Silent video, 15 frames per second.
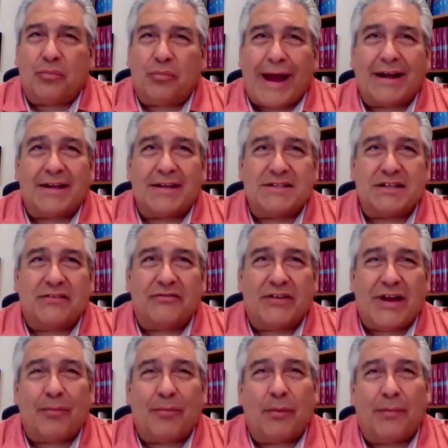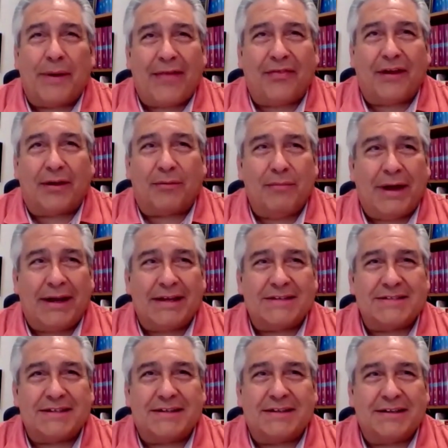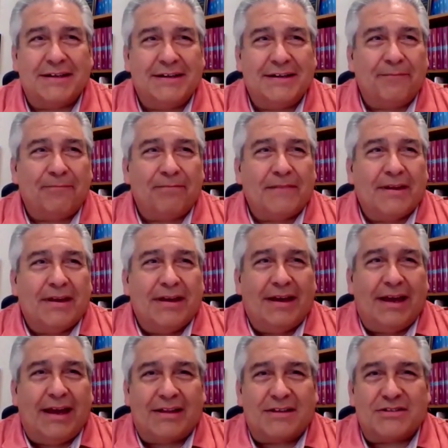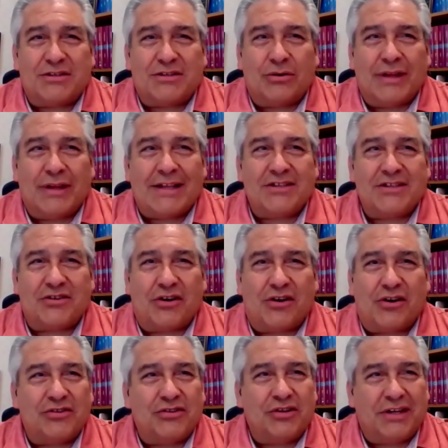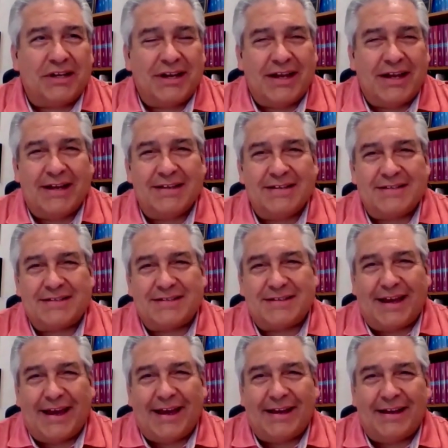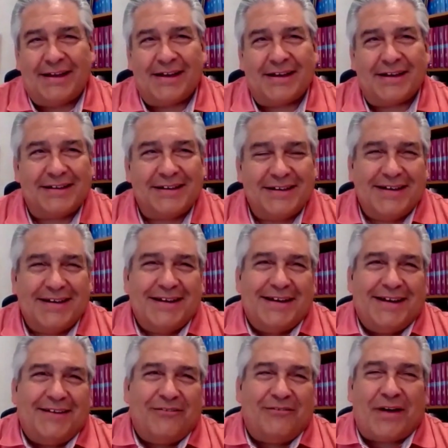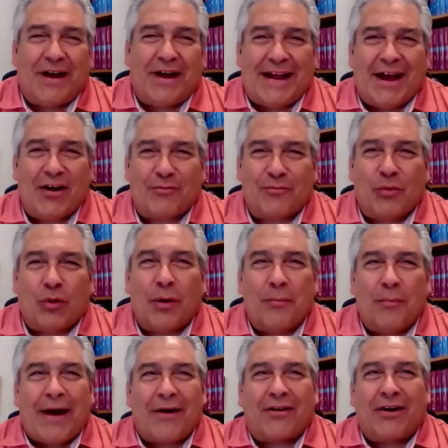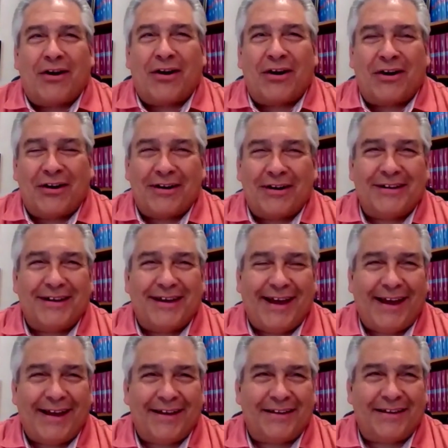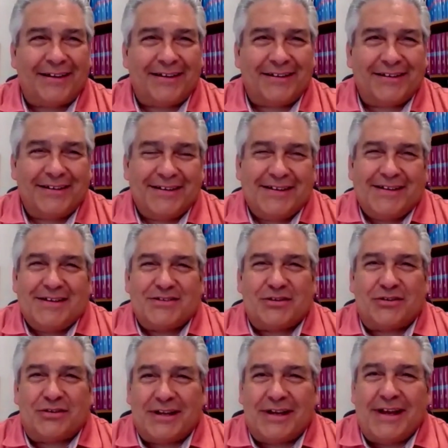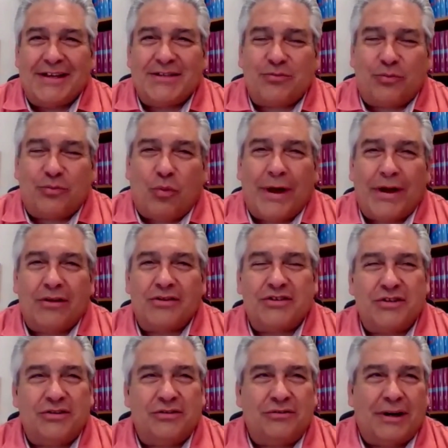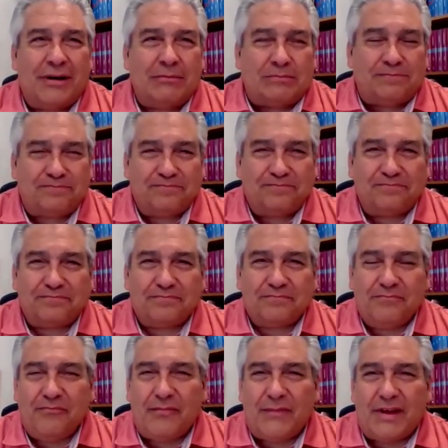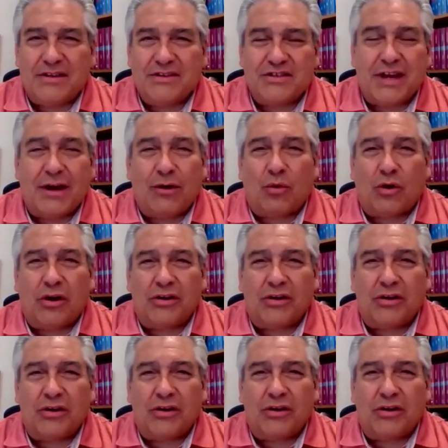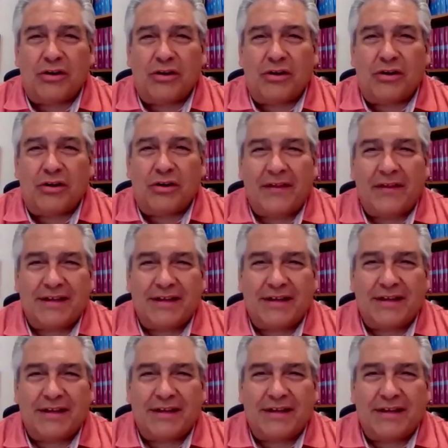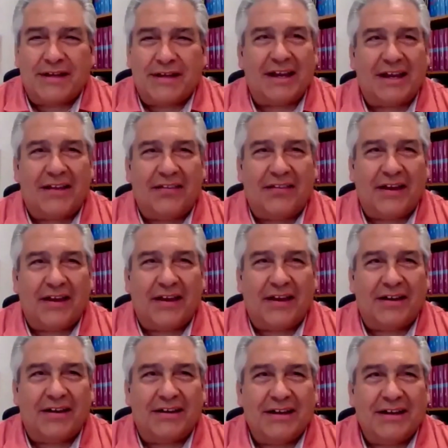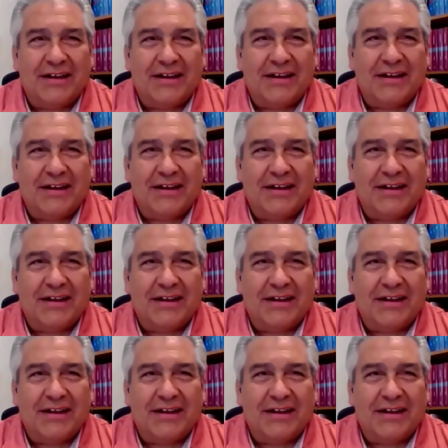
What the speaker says: practice of Naprapathic medicine. And so let's turn to Denise and find out more about her. And so Denise, why don't you say a word to everybody that's listening, and then